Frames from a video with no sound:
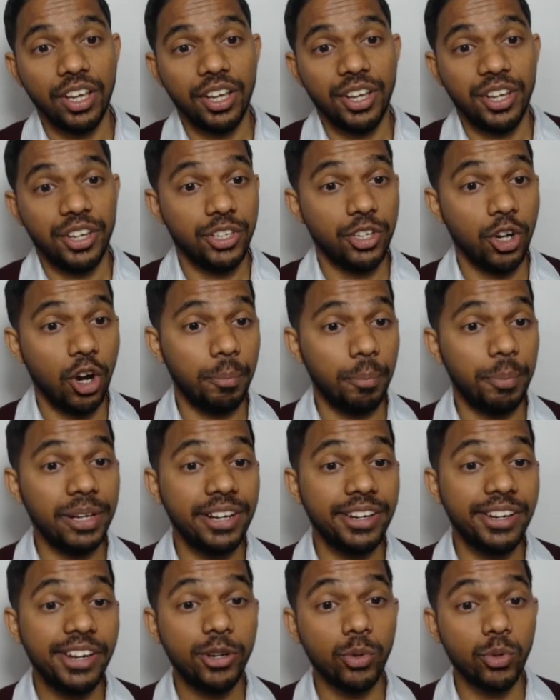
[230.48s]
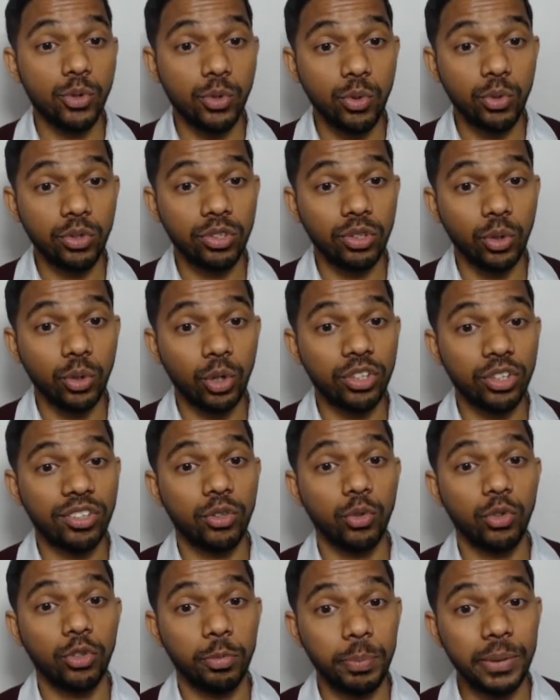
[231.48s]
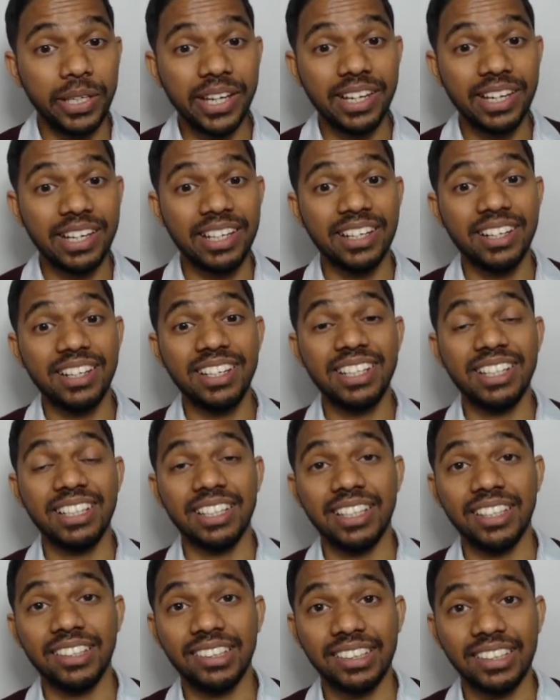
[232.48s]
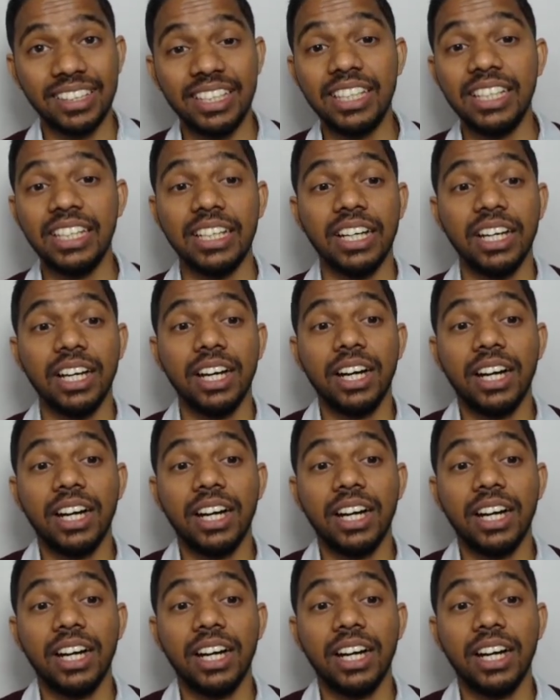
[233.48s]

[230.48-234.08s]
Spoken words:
Your ability to use notes to speak clearly is key.